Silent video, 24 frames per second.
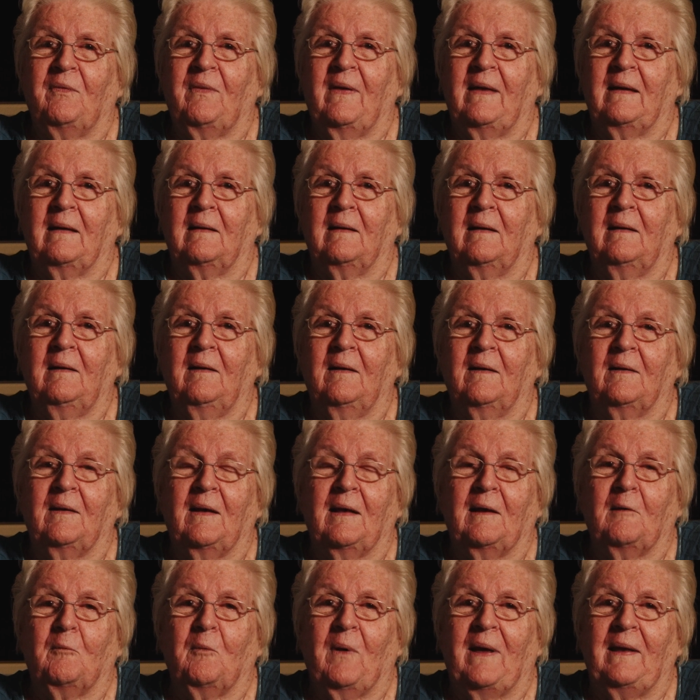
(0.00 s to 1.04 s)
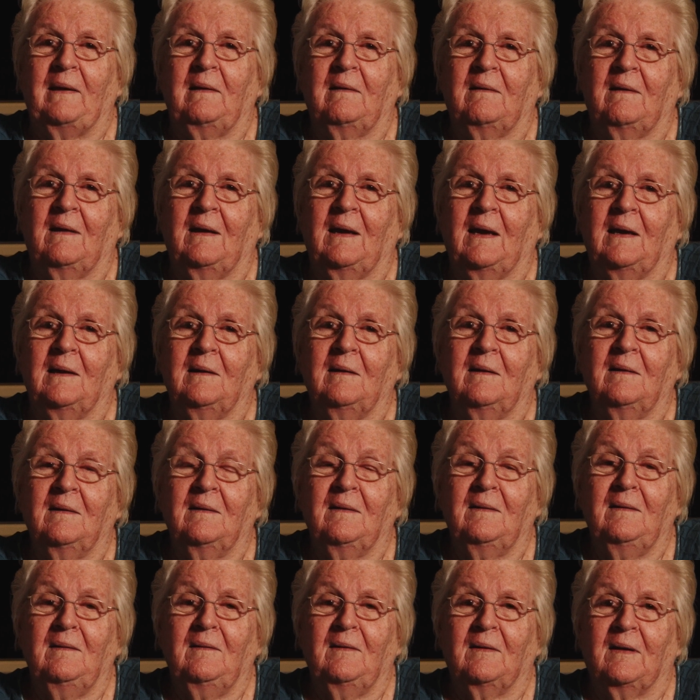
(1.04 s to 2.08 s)
there and I went to
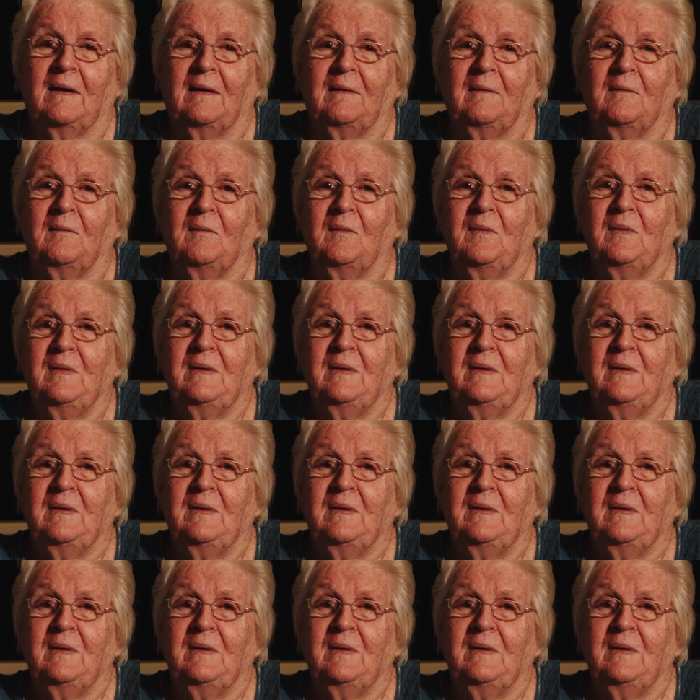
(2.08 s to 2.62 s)
England and